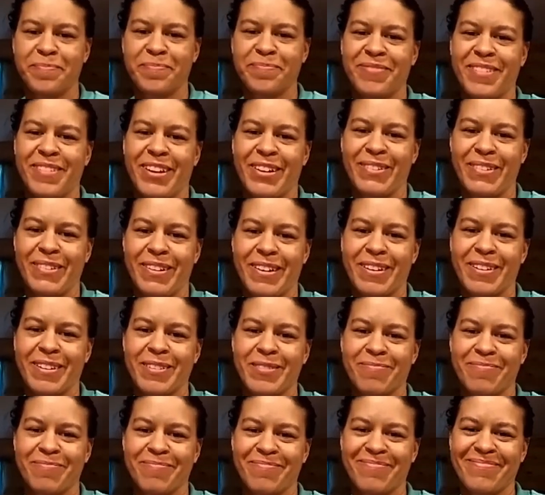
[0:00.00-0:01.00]
Thanks,
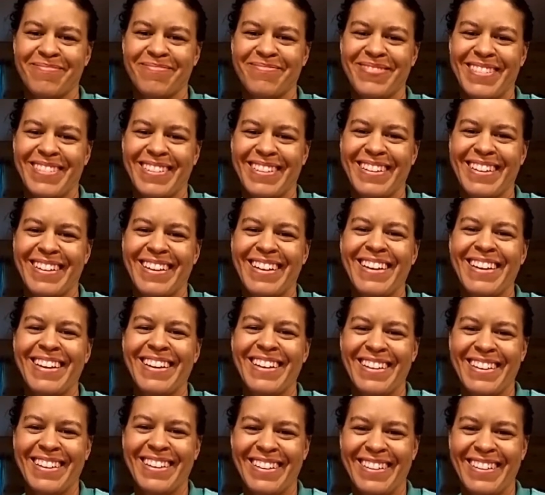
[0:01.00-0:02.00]
Aida.
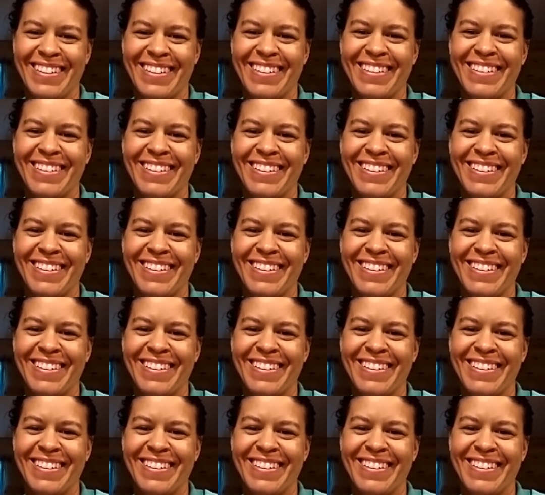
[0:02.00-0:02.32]
Keep up the great